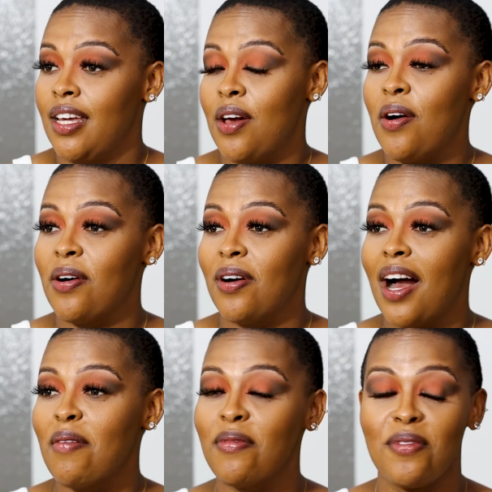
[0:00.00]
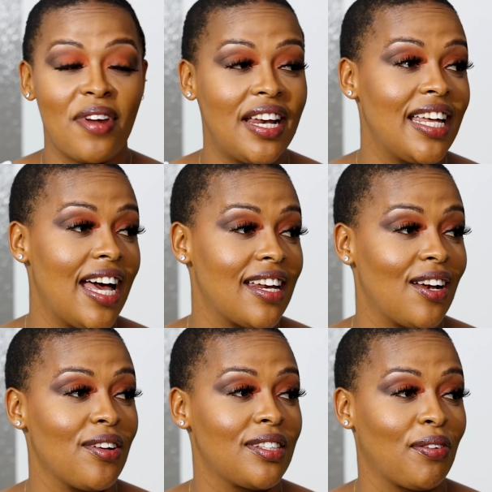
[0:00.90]
Yo, I'm really at a
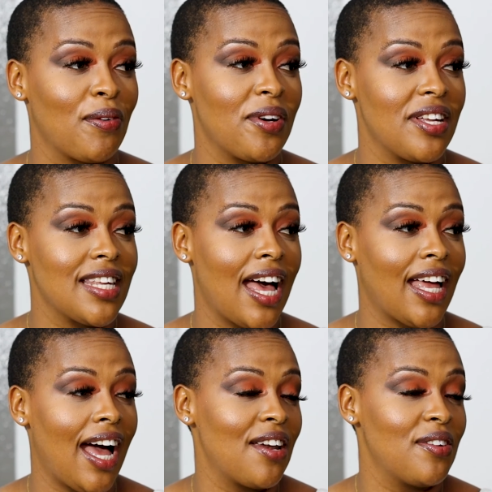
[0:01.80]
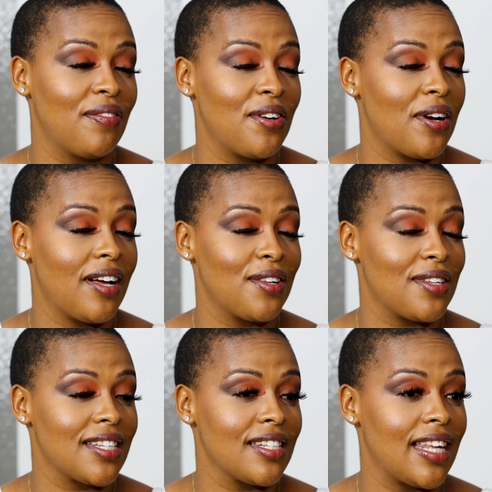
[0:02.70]
loss for words. I don't even know how you're
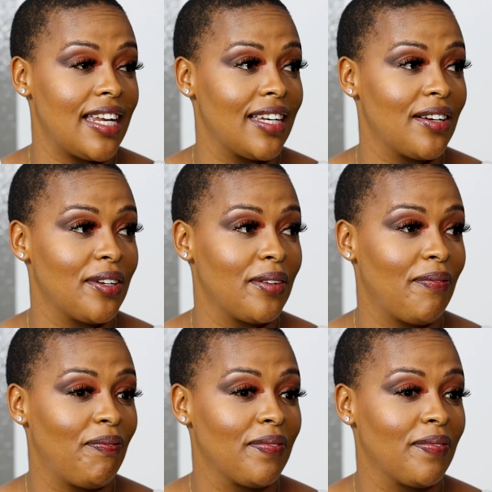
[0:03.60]
still standing here.